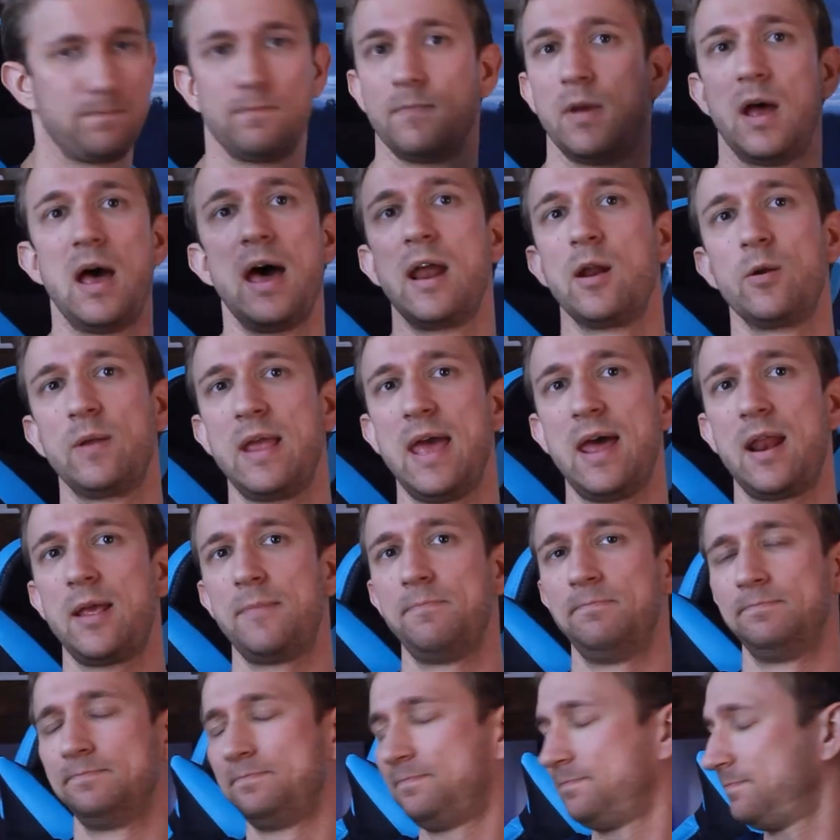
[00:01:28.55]
I don't get
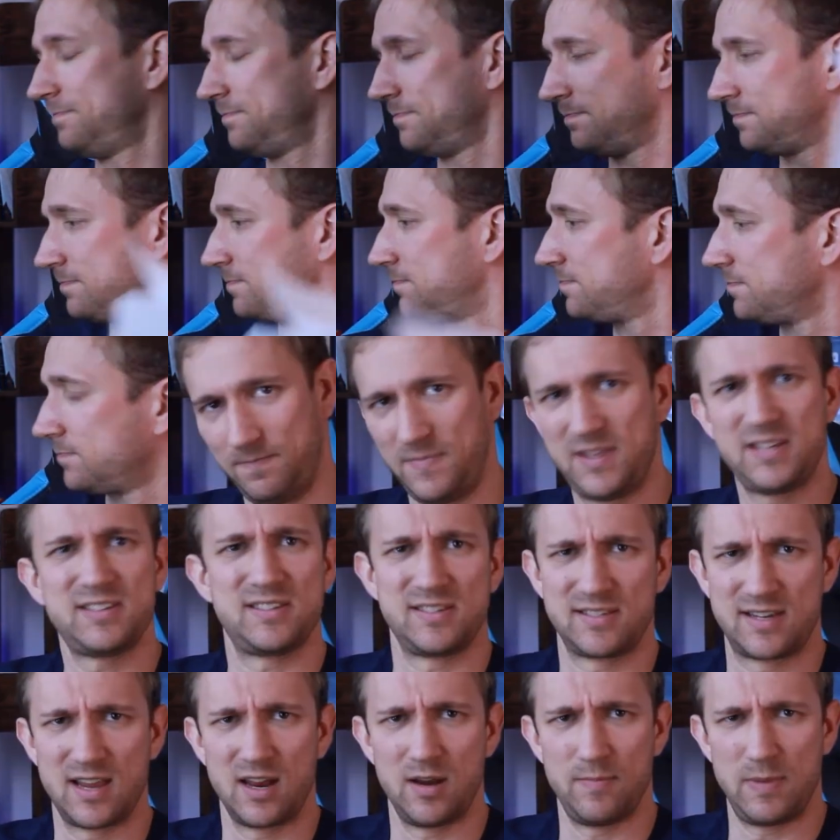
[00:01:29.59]
it. This is
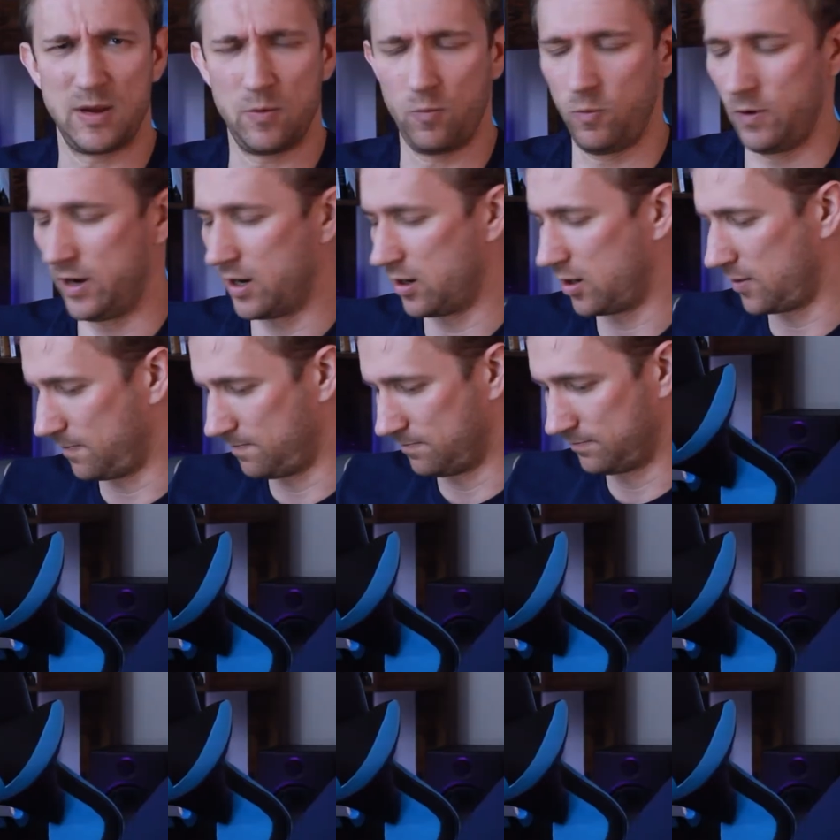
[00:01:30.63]
gonna be weird.